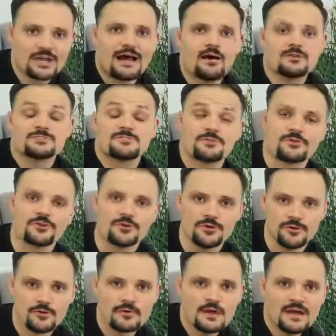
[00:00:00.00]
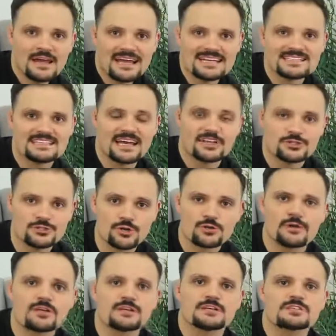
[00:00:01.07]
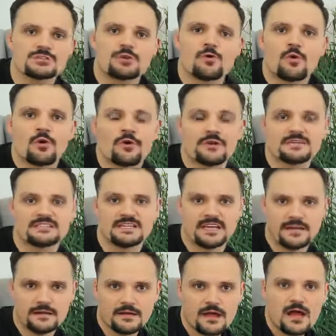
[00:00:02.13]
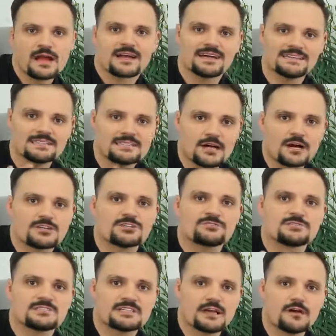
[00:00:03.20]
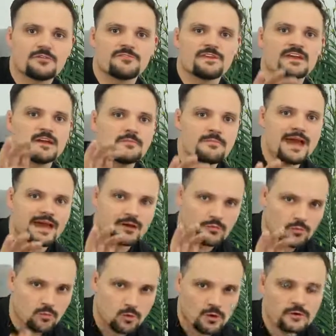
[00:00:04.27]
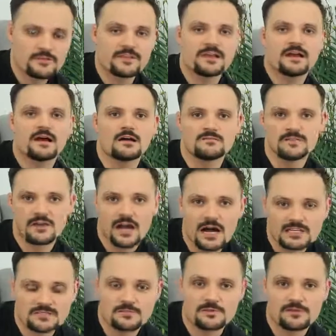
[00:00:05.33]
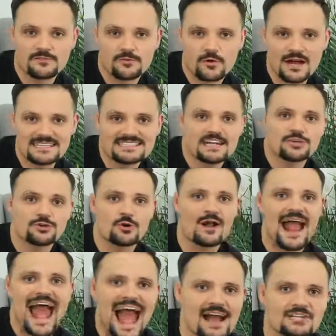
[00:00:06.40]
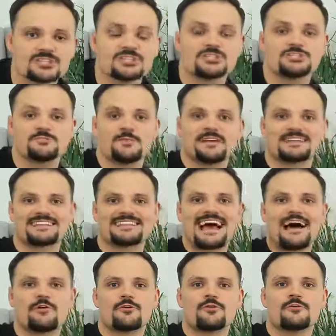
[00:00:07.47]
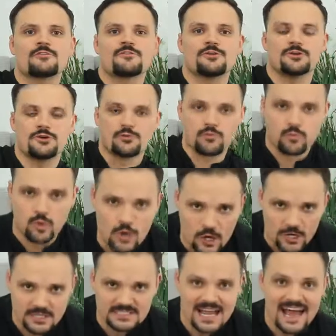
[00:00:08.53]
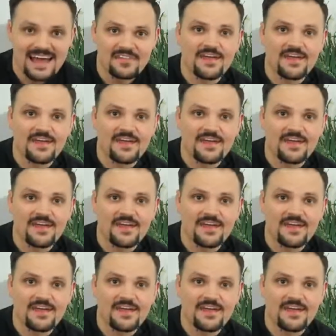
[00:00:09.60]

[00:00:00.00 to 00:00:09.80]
challenge for you is that during this quarantine, conduct yourself in a manner worthy of the gospel of Christ. That your actions speak louder than your words.